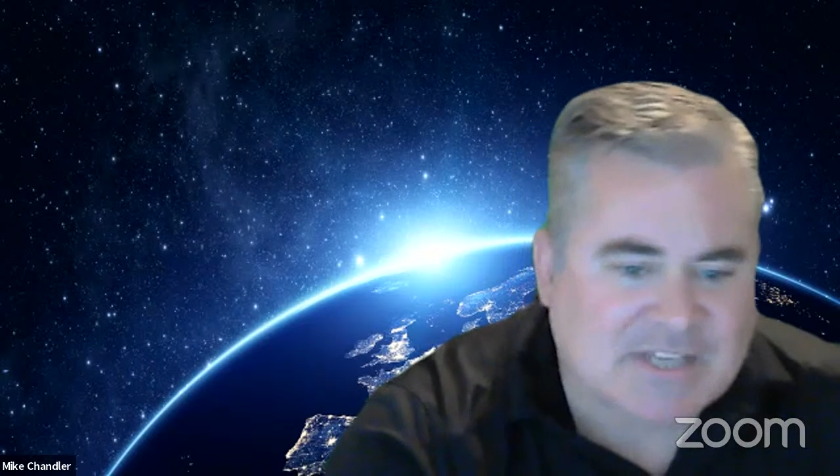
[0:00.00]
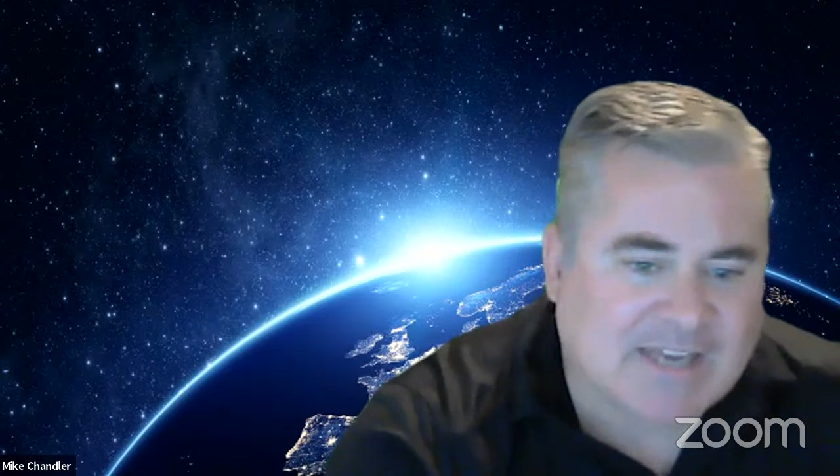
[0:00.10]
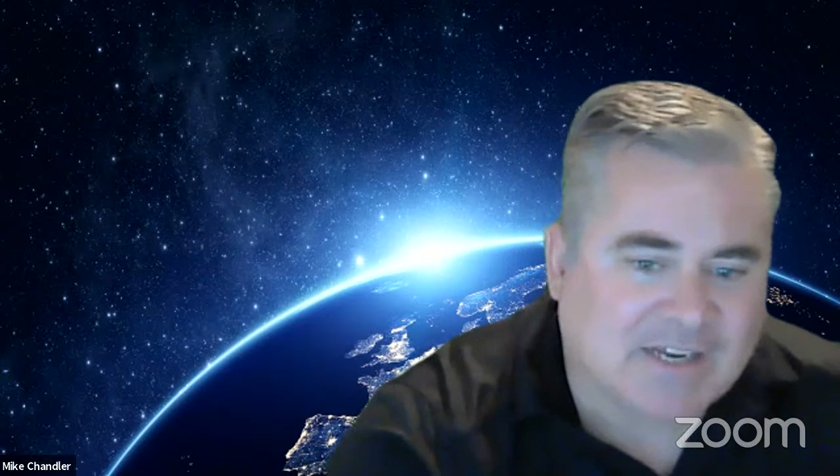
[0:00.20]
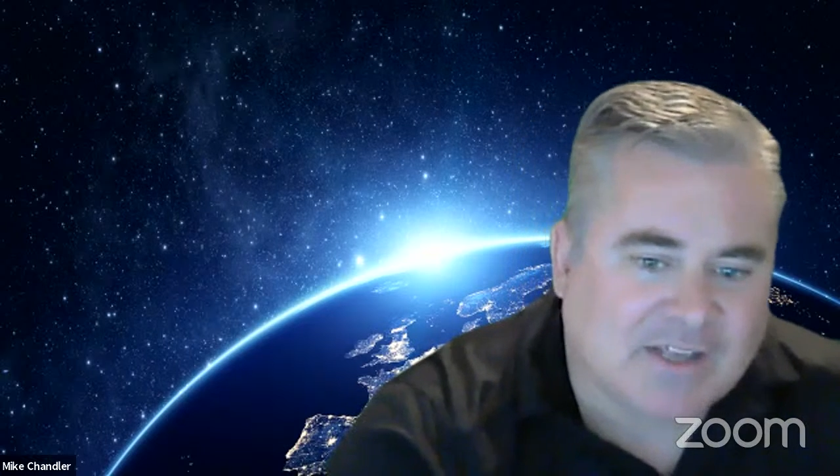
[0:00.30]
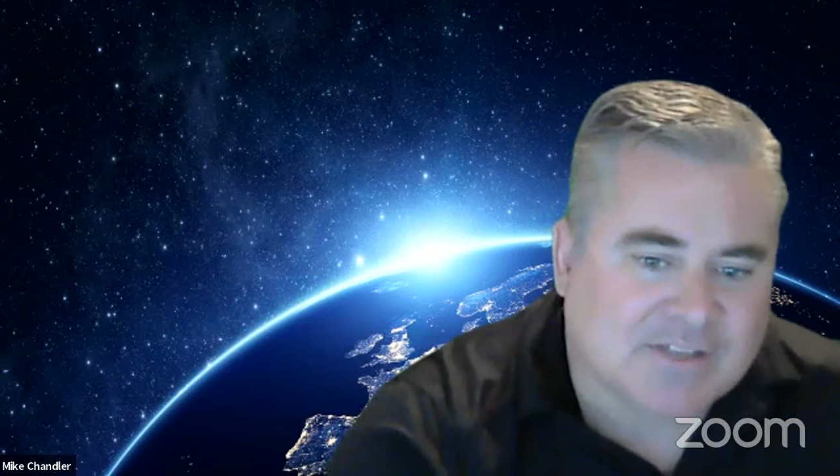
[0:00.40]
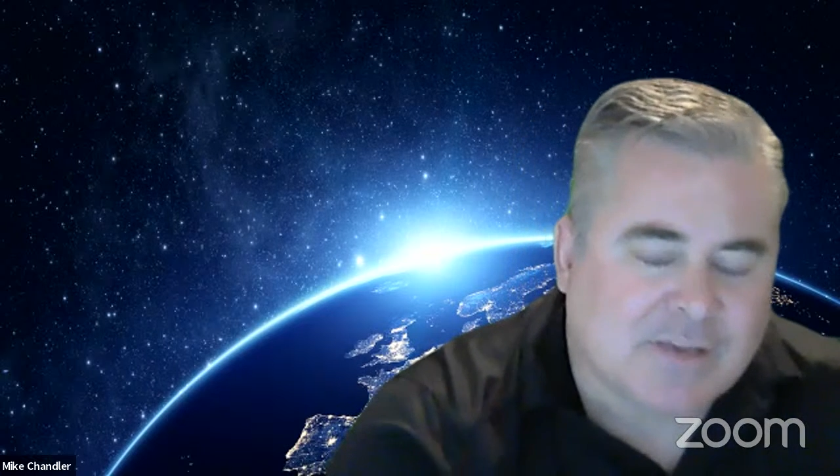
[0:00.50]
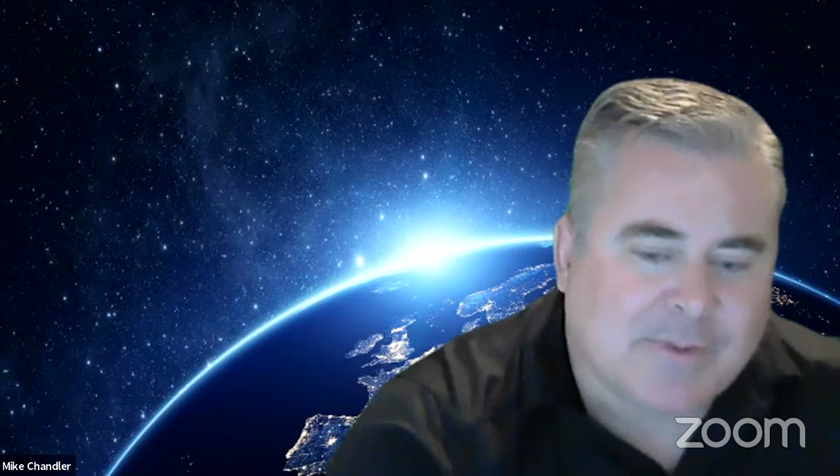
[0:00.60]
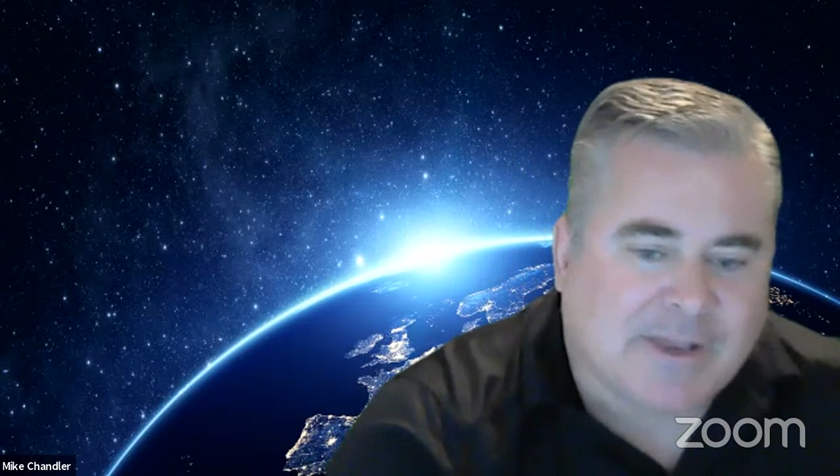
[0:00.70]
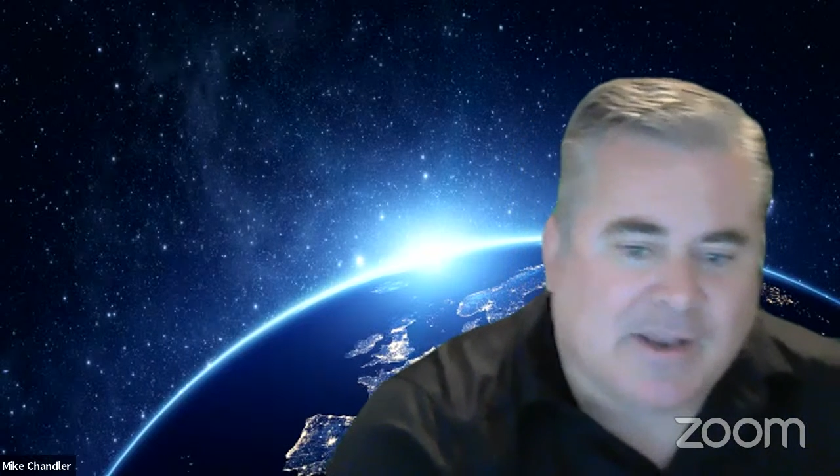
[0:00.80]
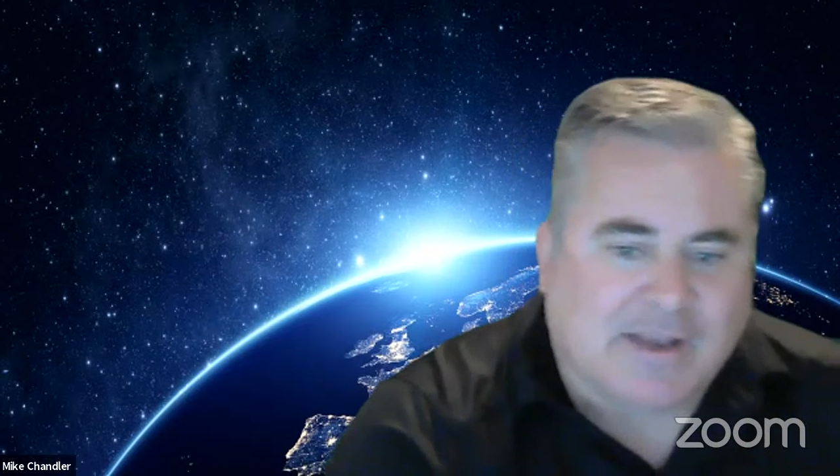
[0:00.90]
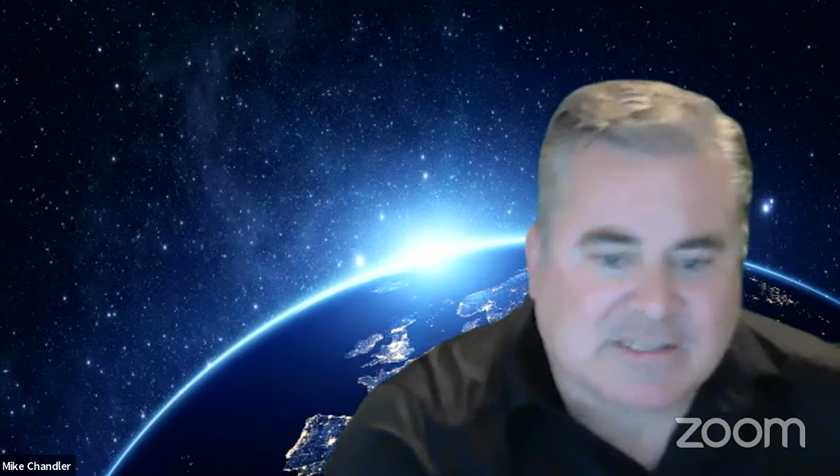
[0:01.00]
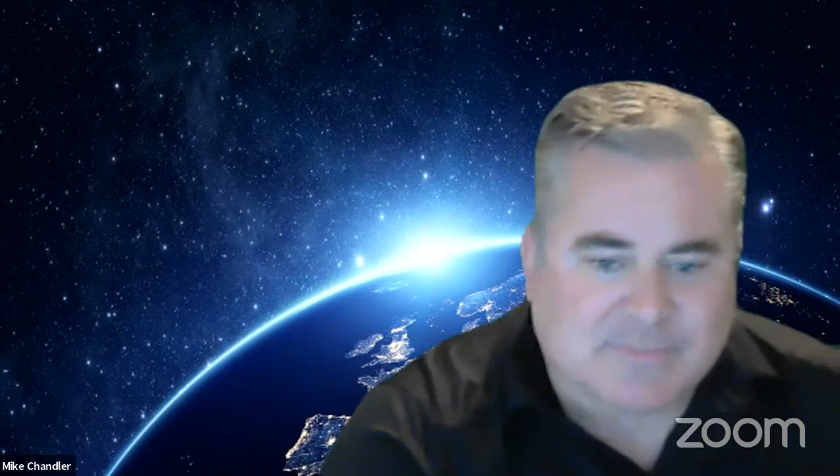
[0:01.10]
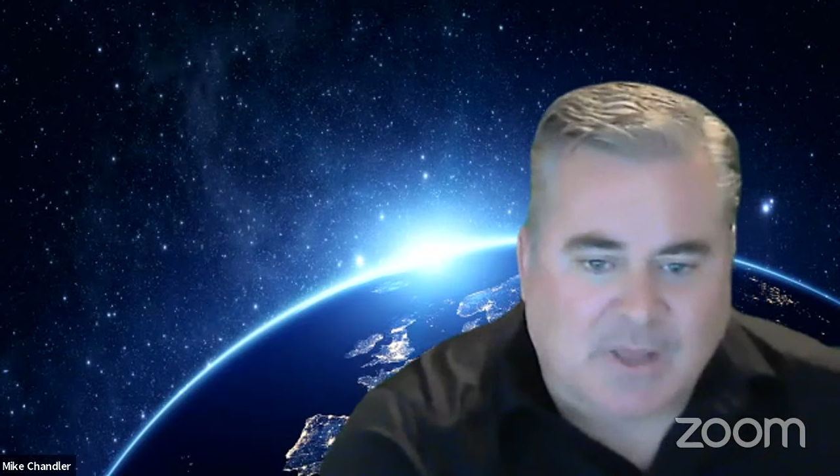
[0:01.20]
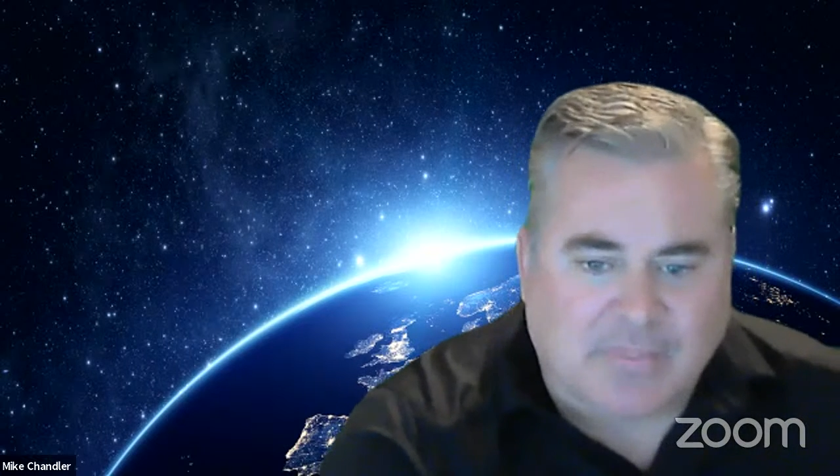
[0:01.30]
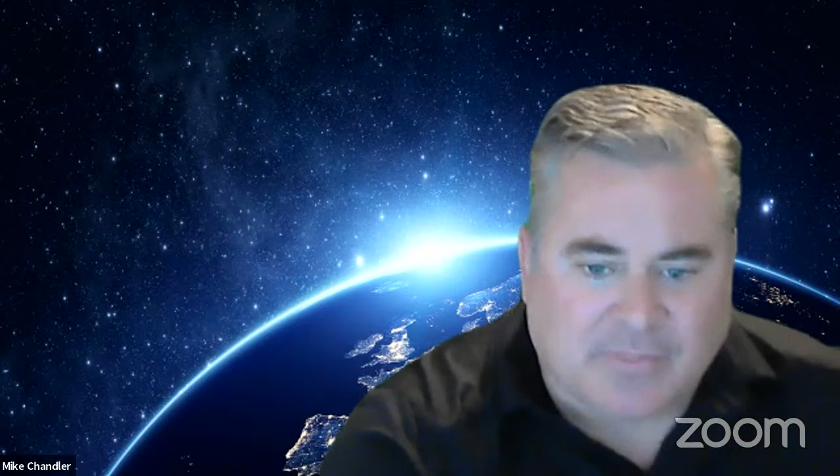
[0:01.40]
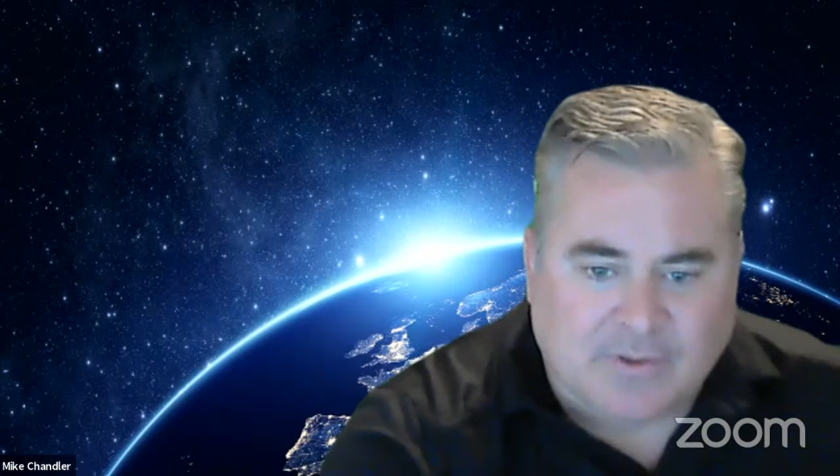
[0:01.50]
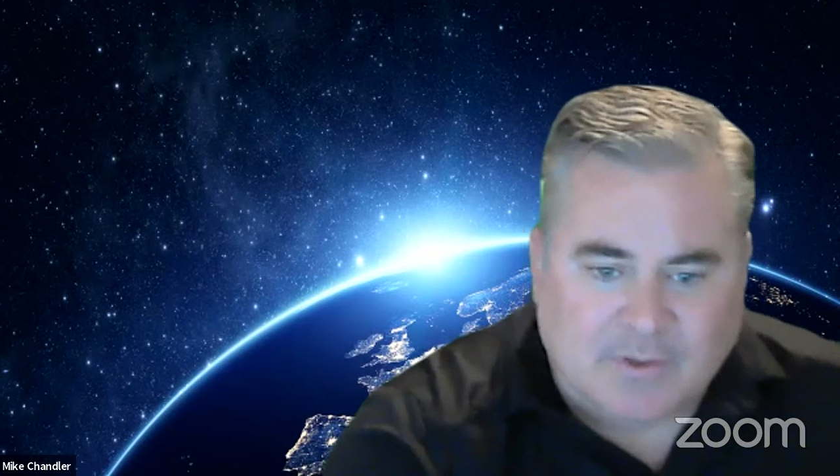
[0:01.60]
net is coming out next month.